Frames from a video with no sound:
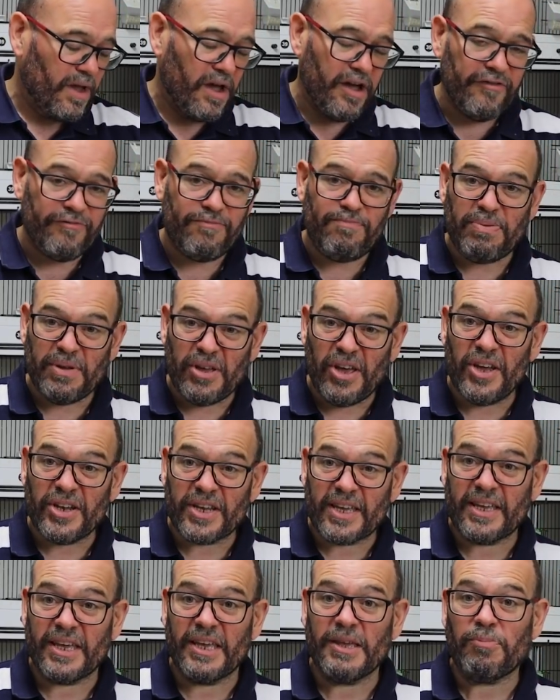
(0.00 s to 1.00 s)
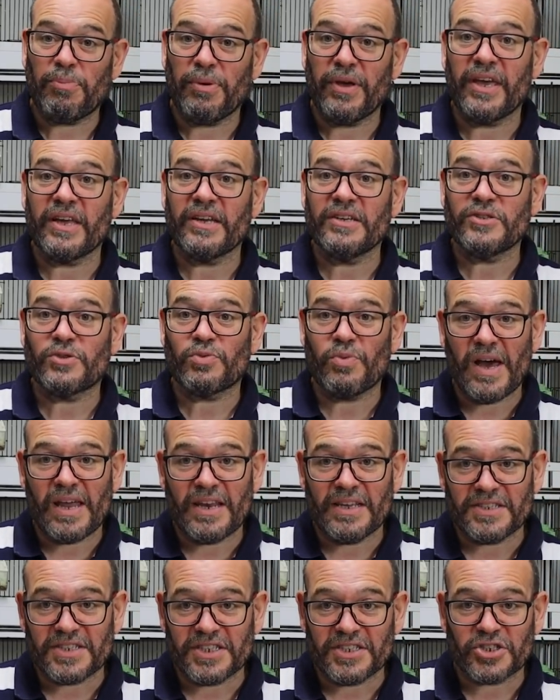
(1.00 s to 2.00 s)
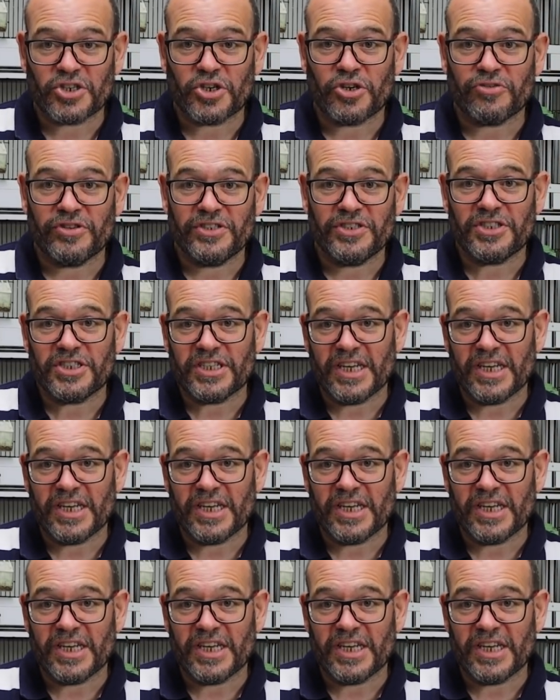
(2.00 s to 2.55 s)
of bird keeping as well as his current